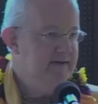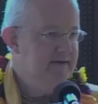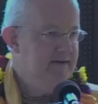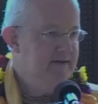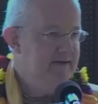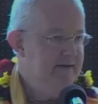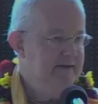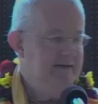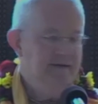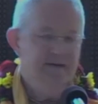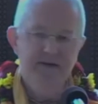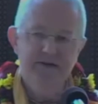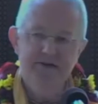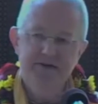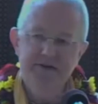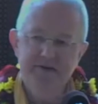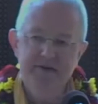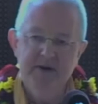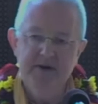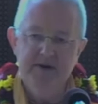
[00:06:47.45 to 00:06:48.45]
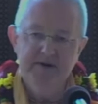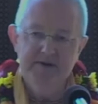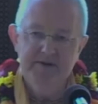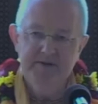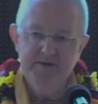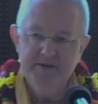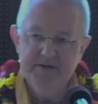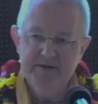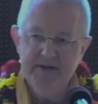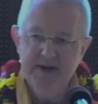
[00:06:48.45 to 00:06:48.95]
Niranjan Maharaj was
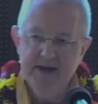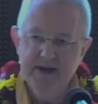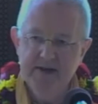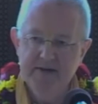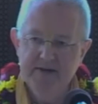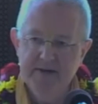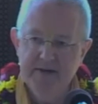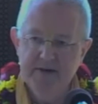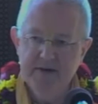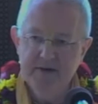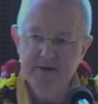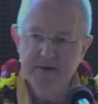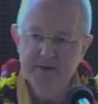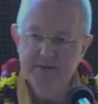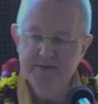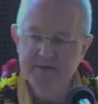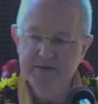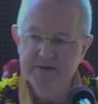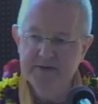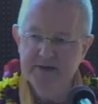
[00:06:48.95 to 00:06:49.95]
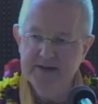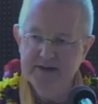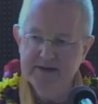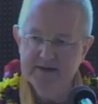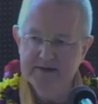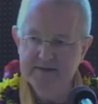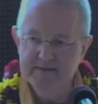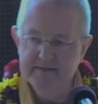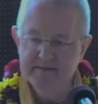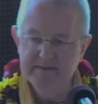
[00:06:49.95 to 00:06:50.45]
staying at their home for like
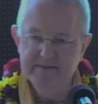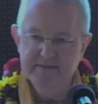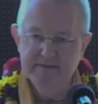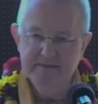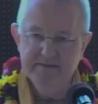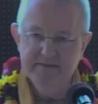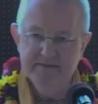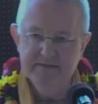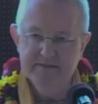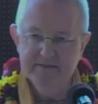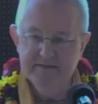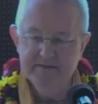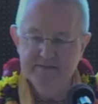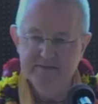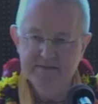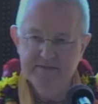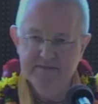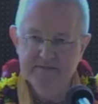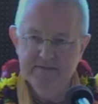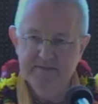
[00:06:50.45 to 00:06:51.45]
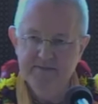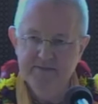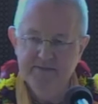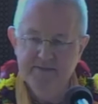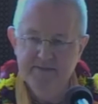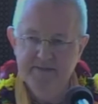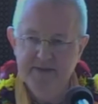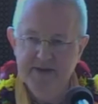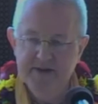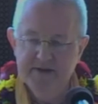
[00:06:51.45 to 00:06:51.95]
some
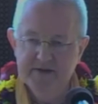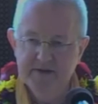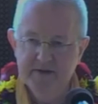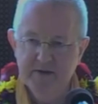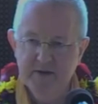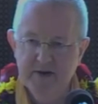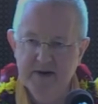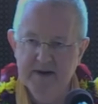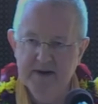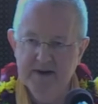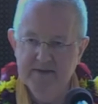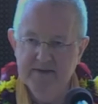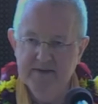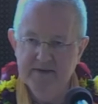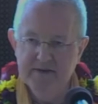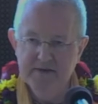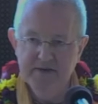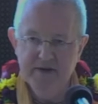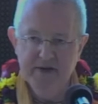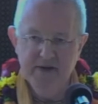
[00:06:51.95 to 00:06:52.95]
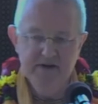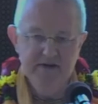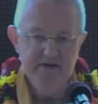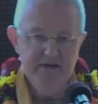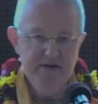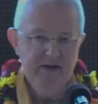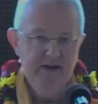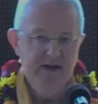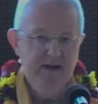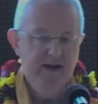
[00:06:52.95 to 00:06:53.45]
peace and quiet for a change,
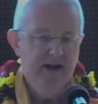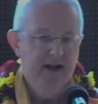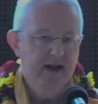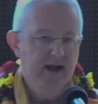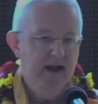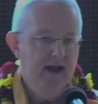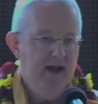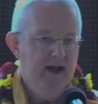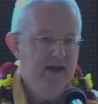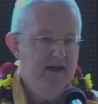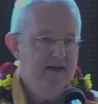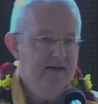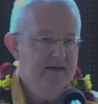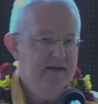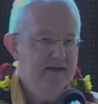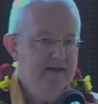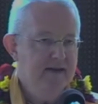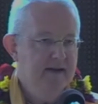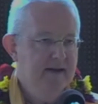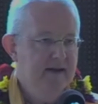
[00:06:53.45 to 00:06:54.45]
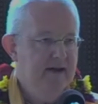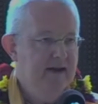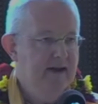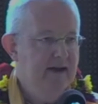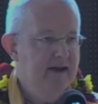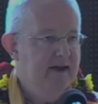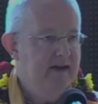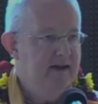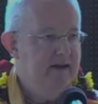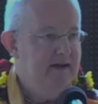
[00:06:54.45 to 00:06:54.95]
and
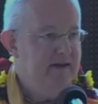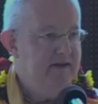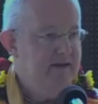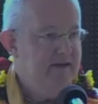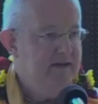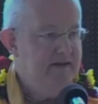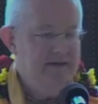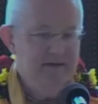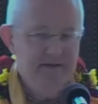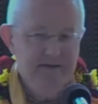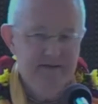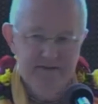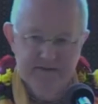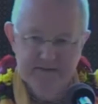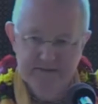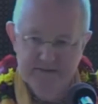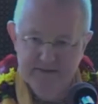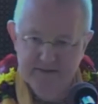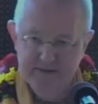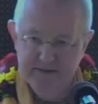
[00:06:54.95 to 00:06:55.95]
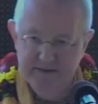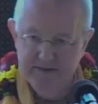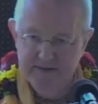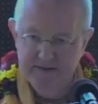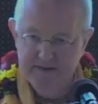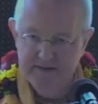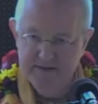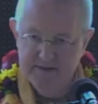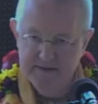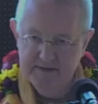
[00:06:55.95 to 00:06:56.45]
the
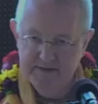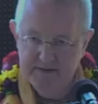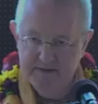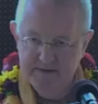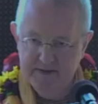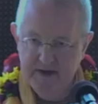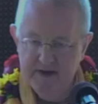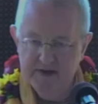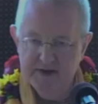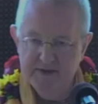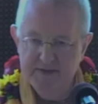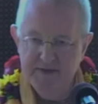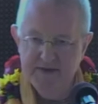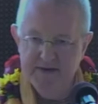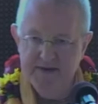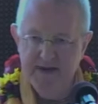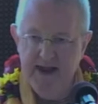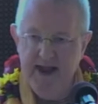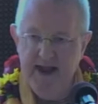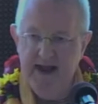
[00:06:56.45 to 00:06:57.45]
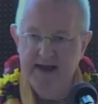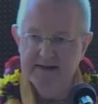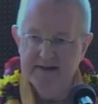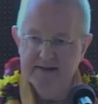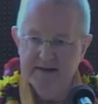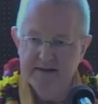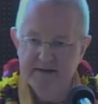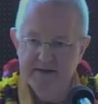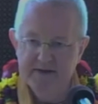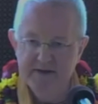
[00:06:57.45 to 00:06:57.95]
husband asked
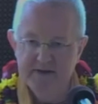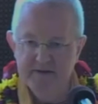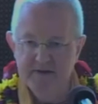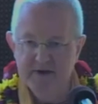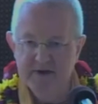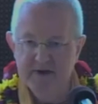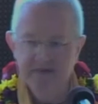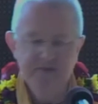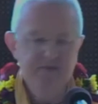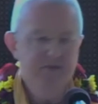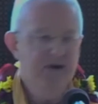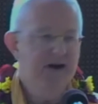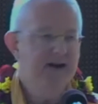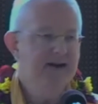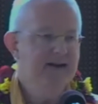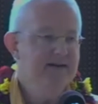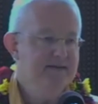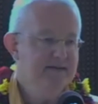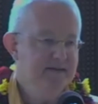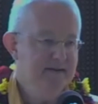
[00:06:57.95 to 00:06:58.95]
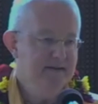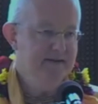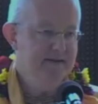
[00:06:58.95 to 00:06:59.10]
Niranjan Maharaj, why is it